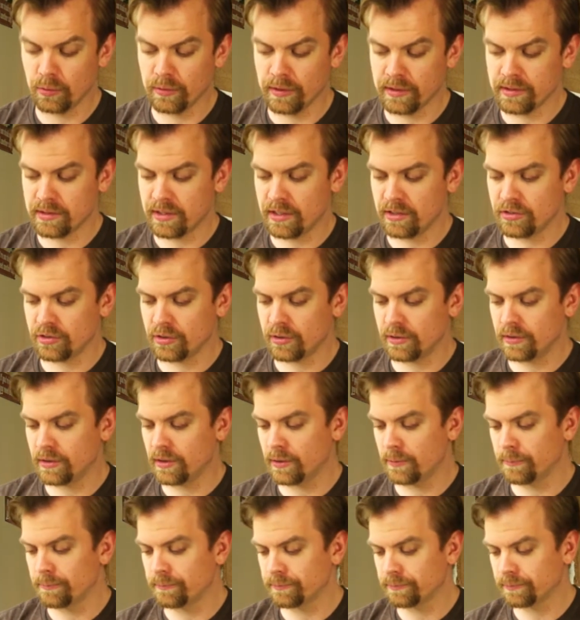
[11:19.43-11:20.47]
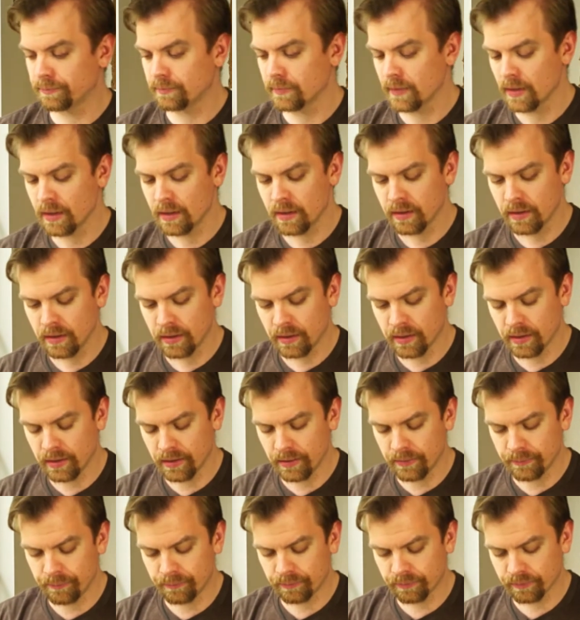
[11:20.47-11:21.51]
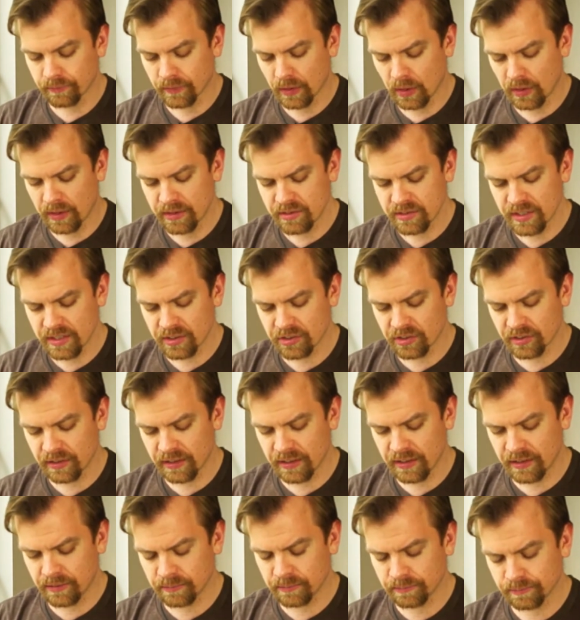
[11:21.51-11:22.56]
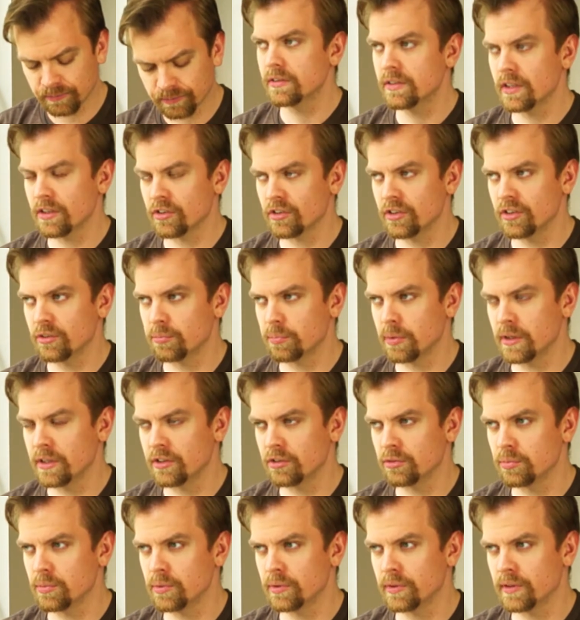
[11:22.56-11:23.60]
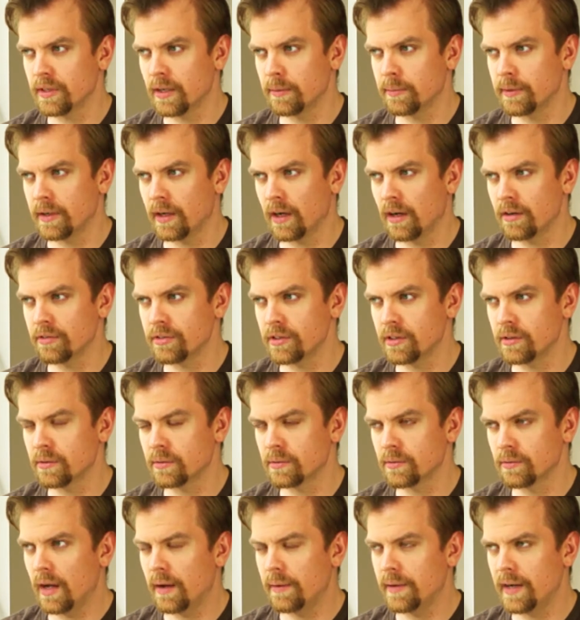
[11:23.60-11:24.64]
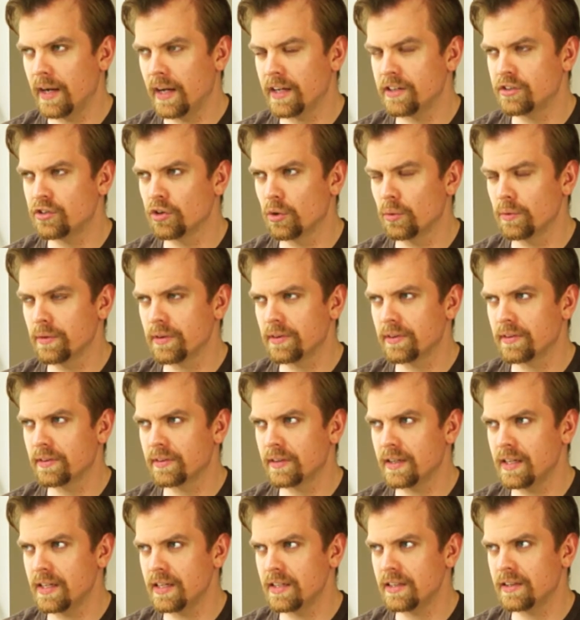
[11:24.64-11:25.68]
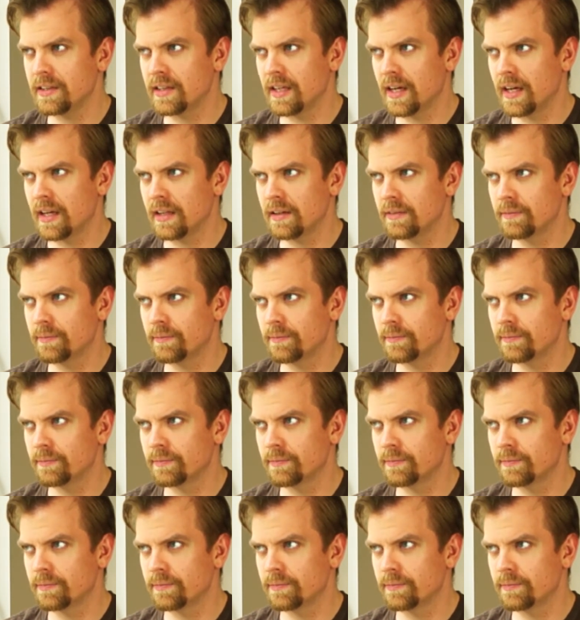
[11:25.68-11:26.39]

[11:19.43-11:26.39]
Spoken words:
Well, that tastes good though. Oh, it's actually a pretty smooth cup of coffee. I don't think that.